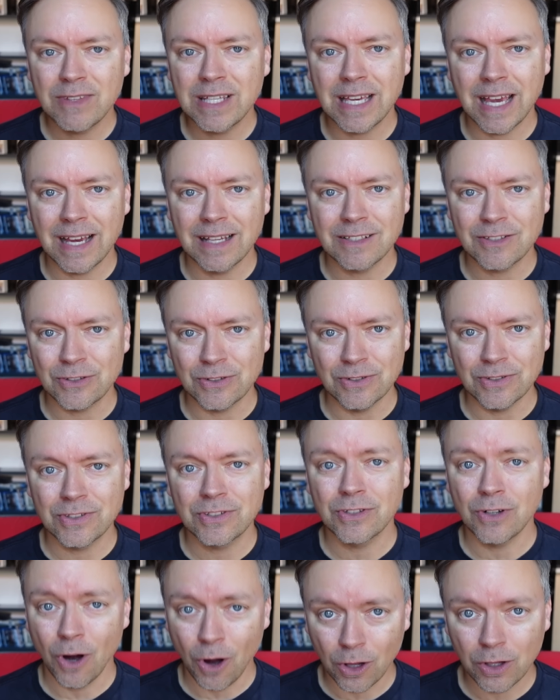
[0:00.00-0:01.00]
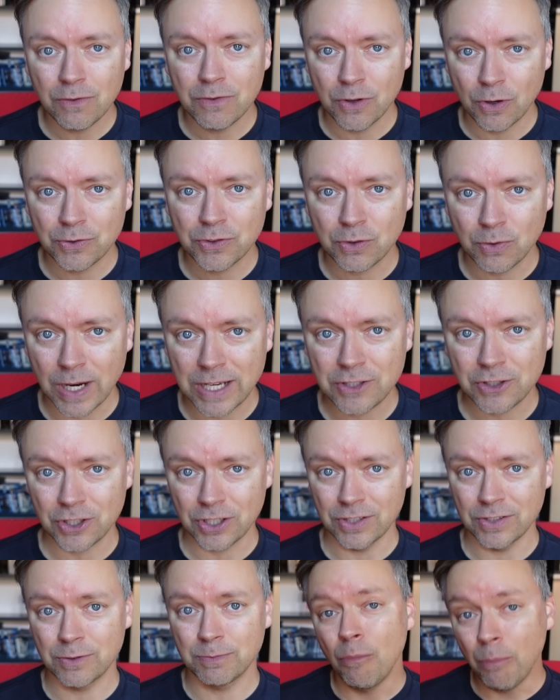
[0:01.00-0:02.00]
the answers to all of those
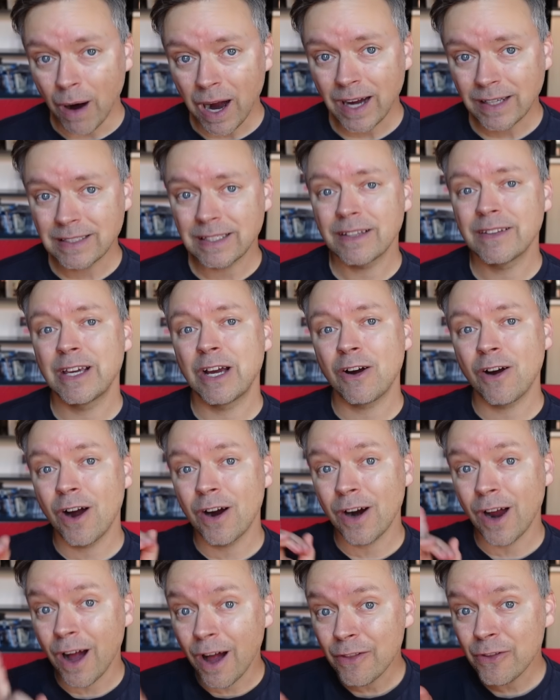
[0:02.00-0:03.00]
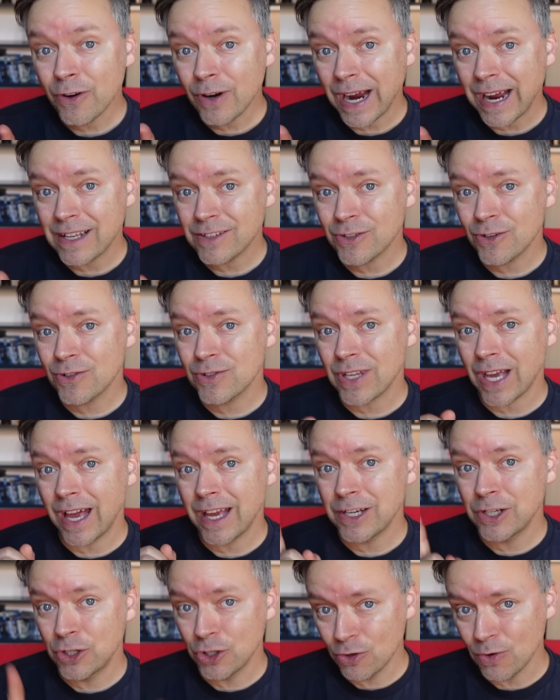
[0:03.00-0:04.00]
questions, but there are other answers I
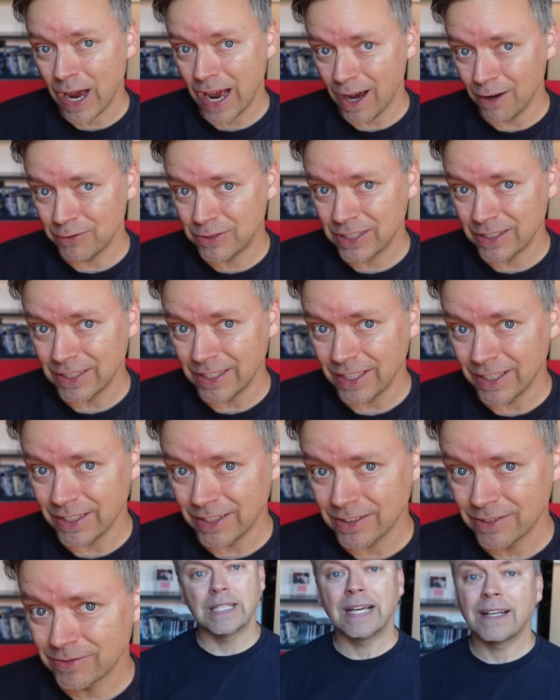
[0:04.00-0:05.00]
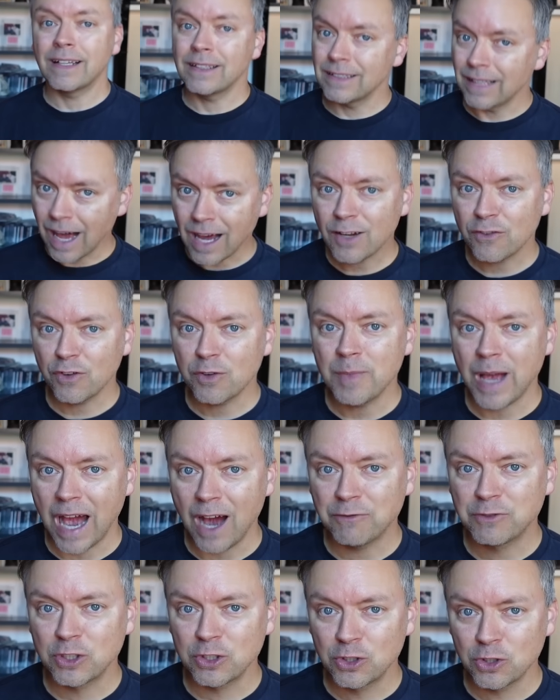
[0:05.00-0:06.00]
do have today, and a lot of them
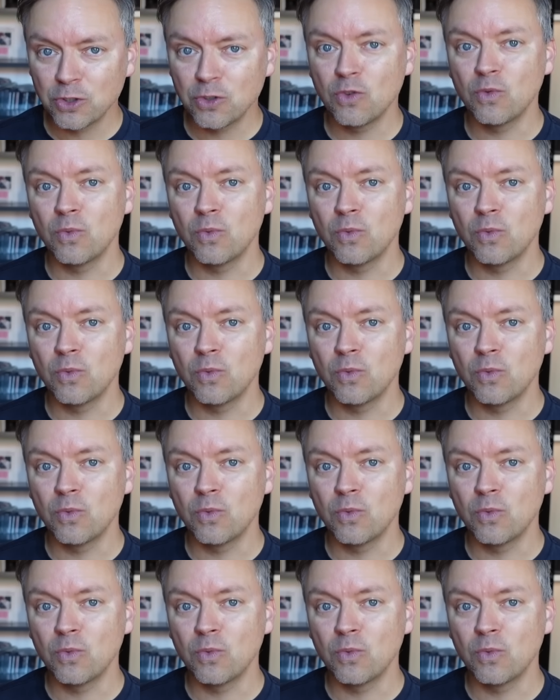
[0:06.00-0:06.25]
have to do